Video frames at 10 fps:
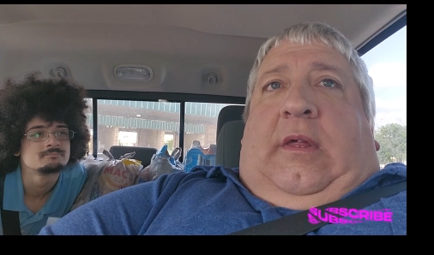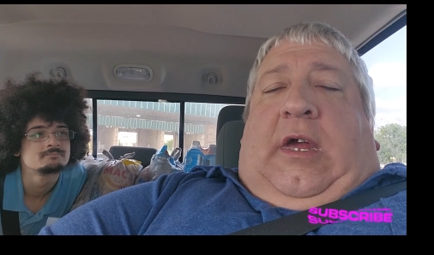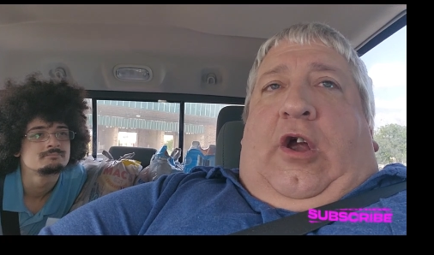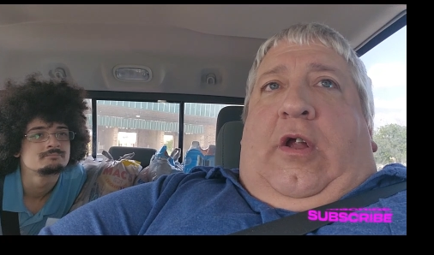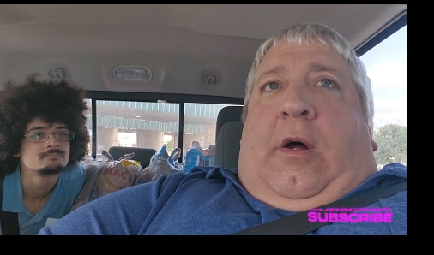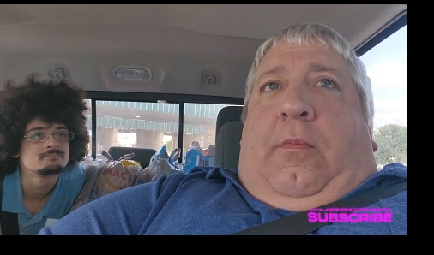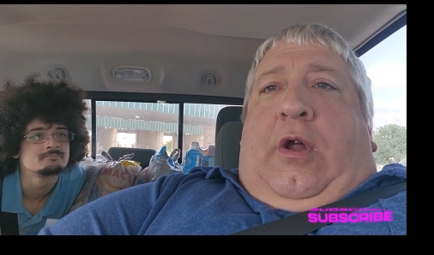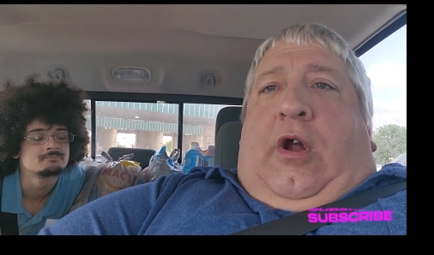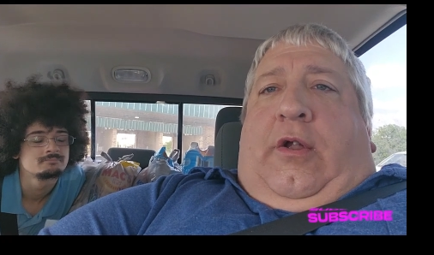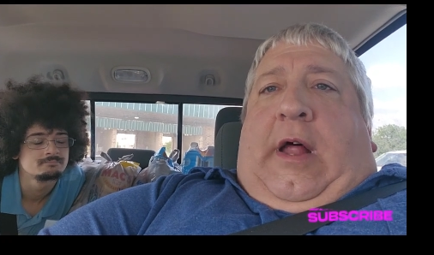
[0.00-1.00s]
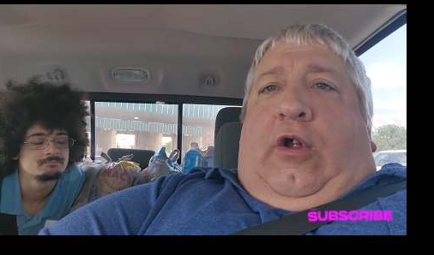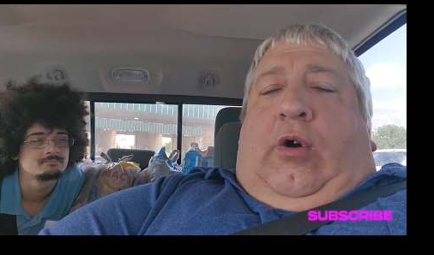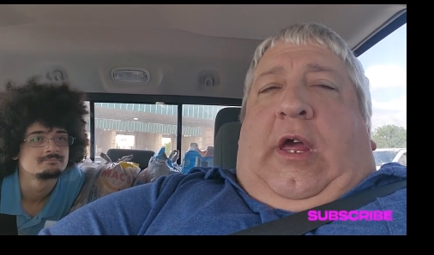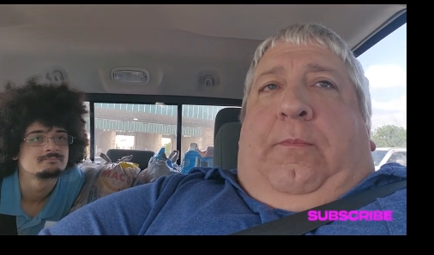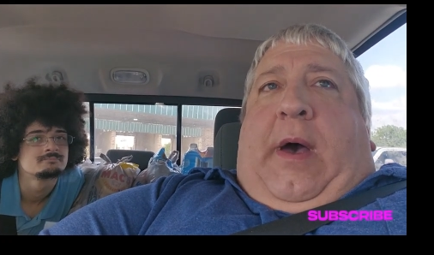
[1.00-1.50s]
Speaker 1: security number in on that
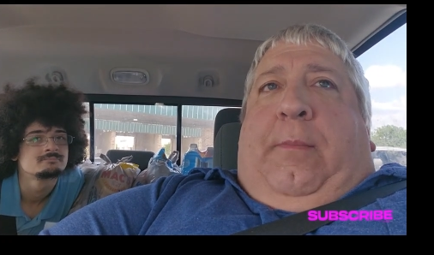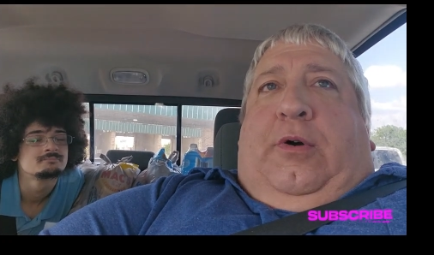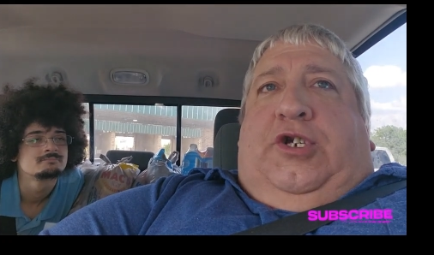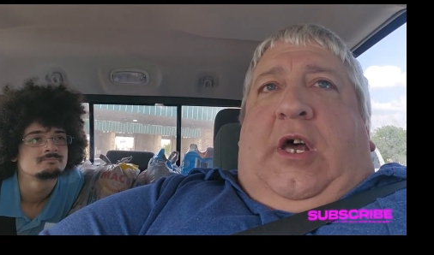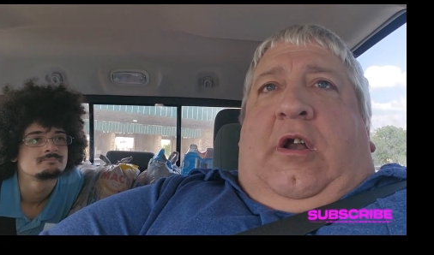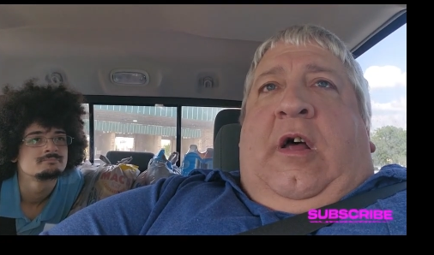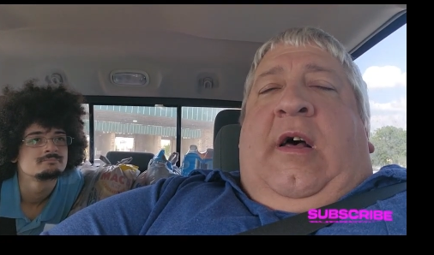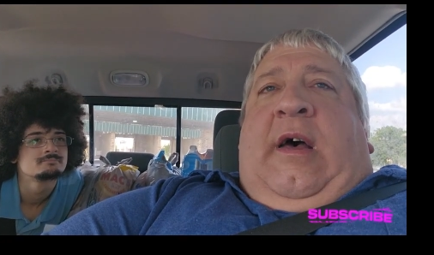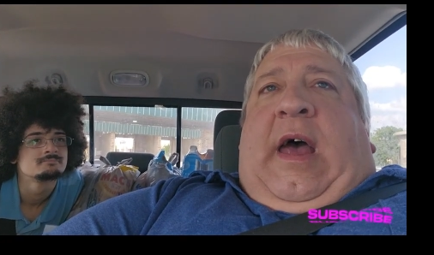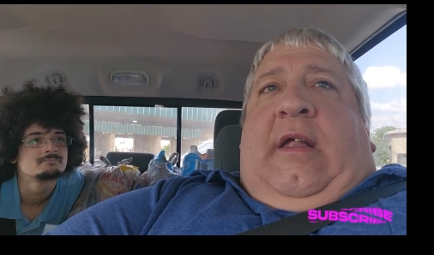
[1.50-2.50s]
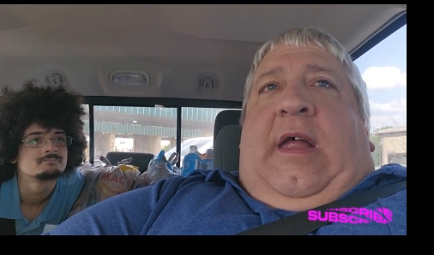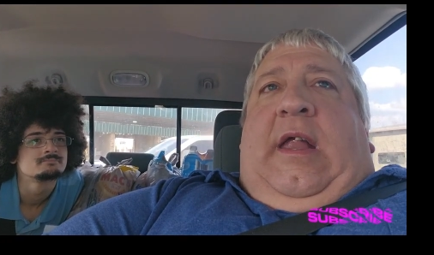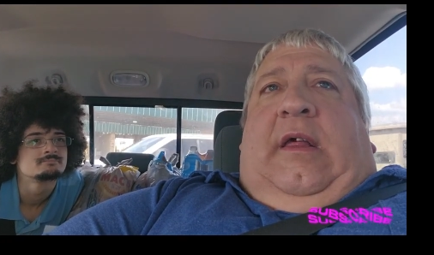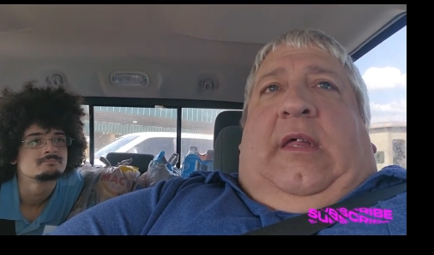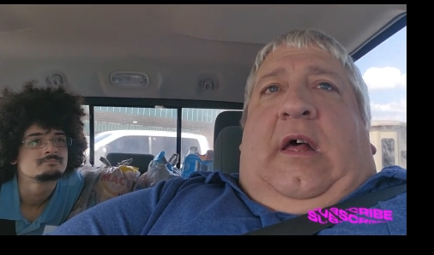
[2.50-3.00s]
little keypad push enter, and
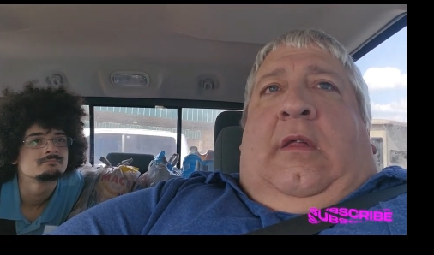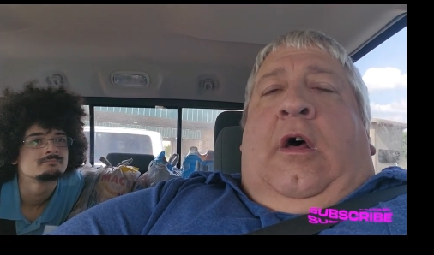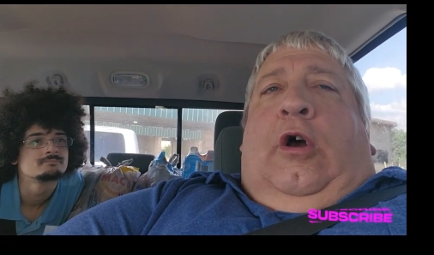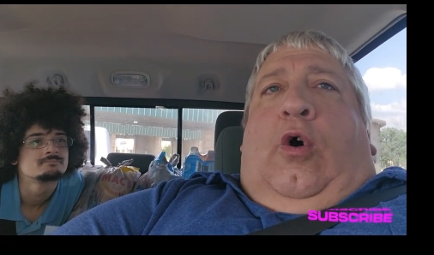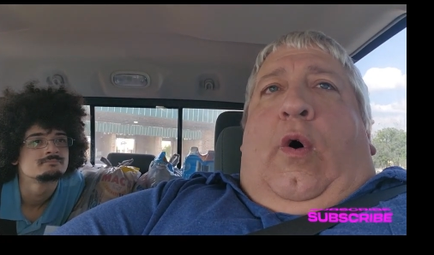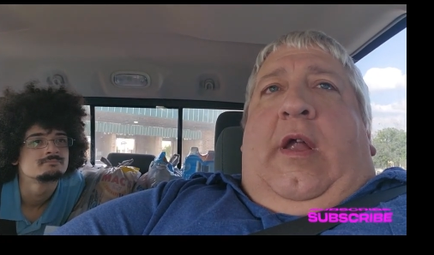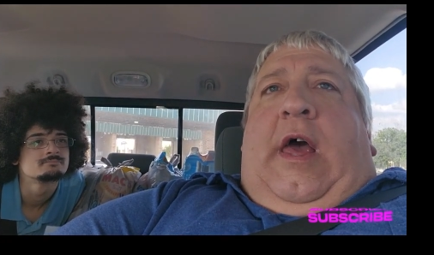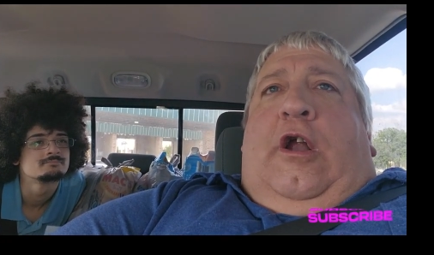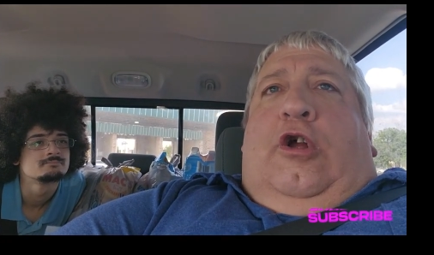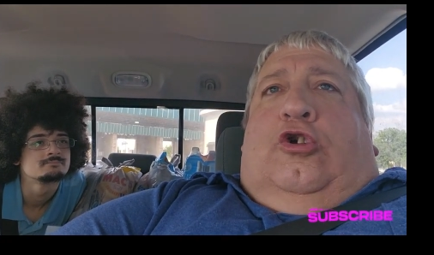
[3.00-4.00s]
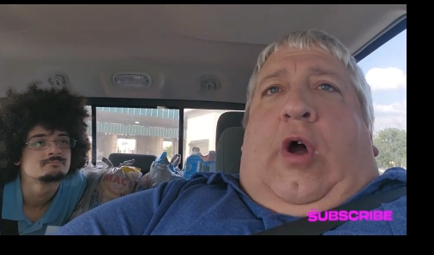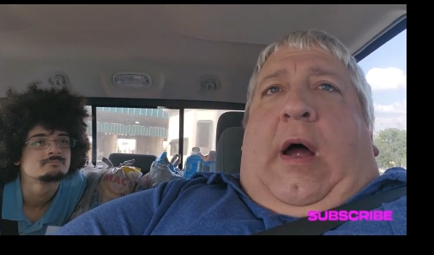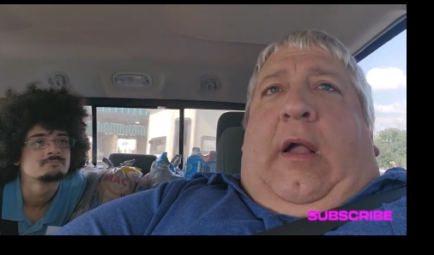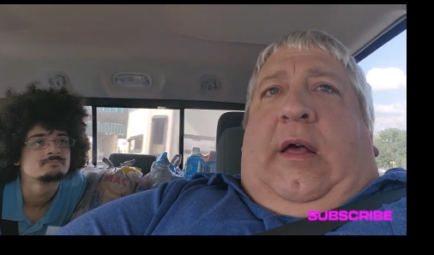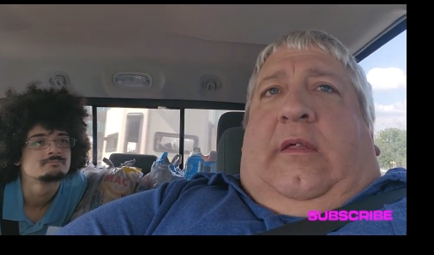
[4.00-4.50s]
then he says, go ahead and enter your
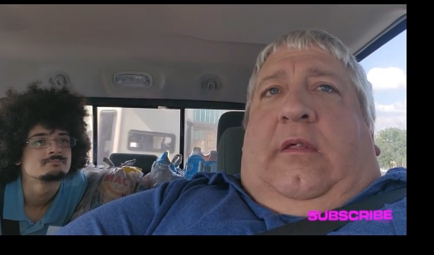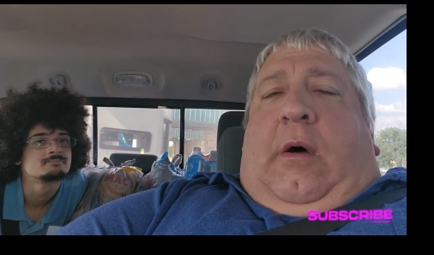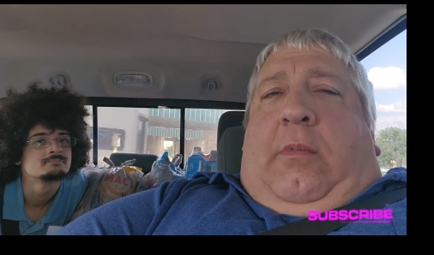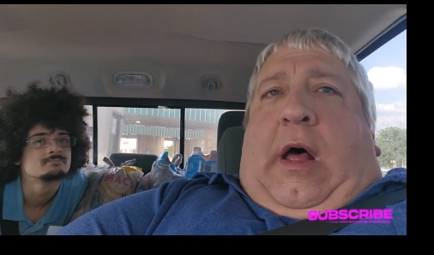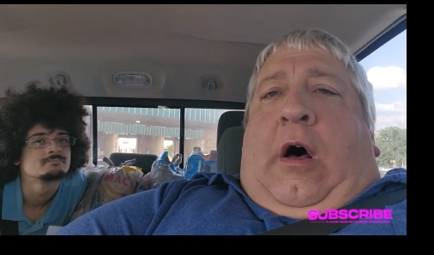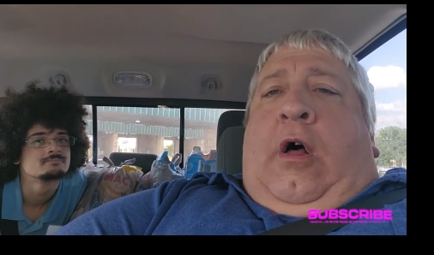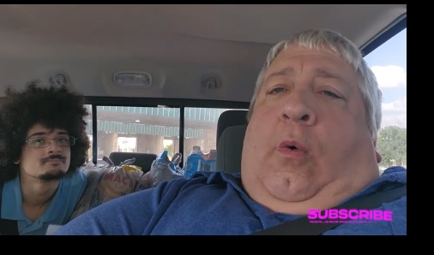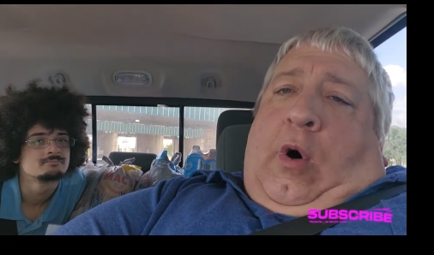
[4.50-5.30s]
driver license number now.